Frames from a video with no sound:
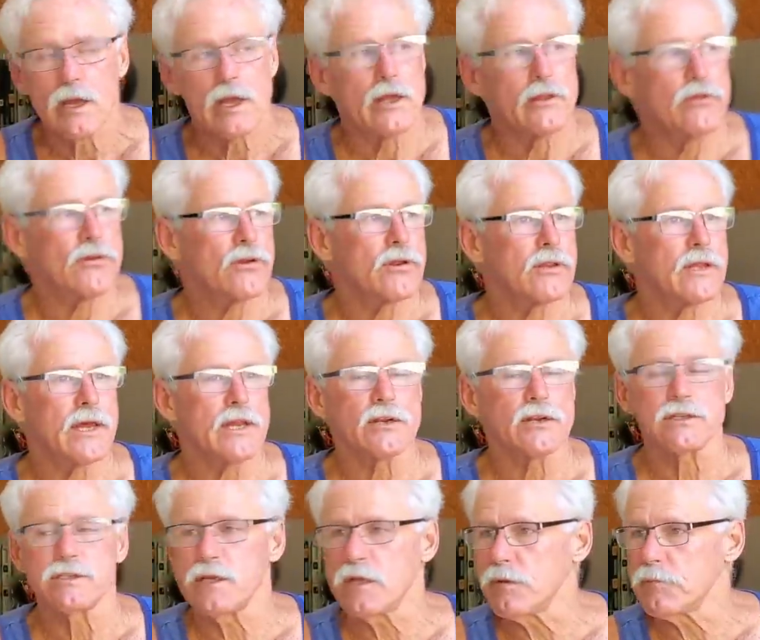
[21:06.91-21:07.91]
and you can
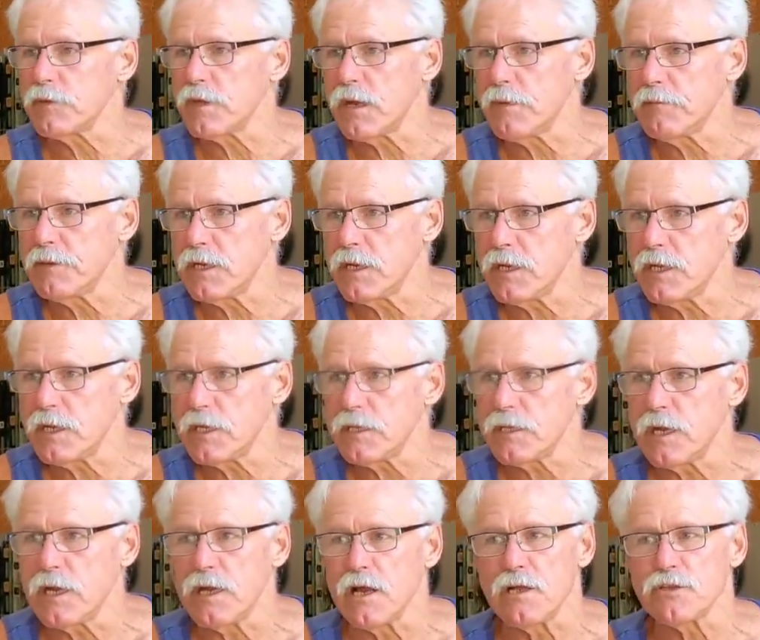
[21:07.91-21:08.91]
later tell me I'm an idiot,
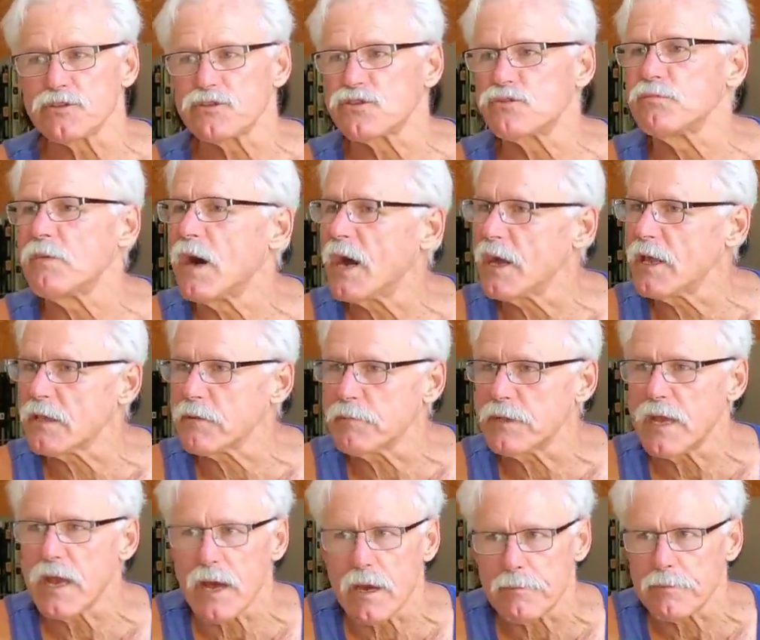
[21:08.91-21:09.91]
and I'll smile and
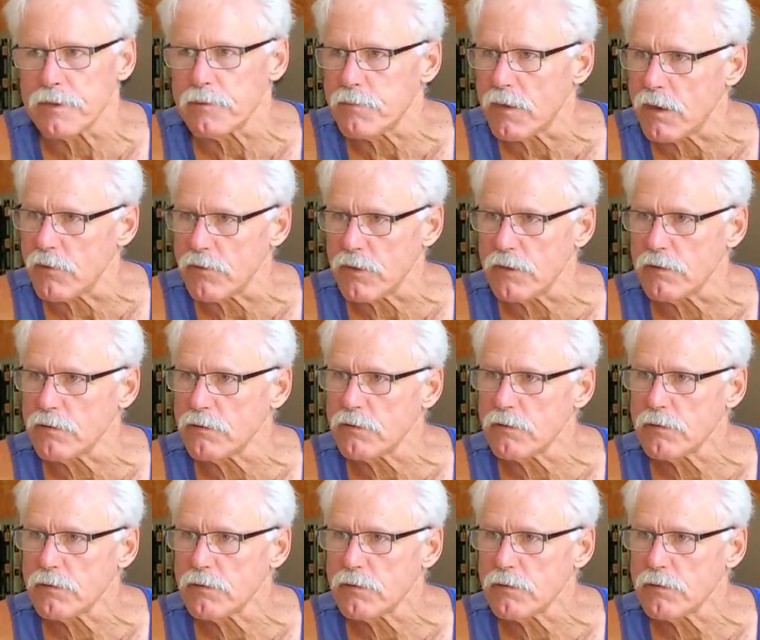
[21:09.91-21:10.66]
be happy about it.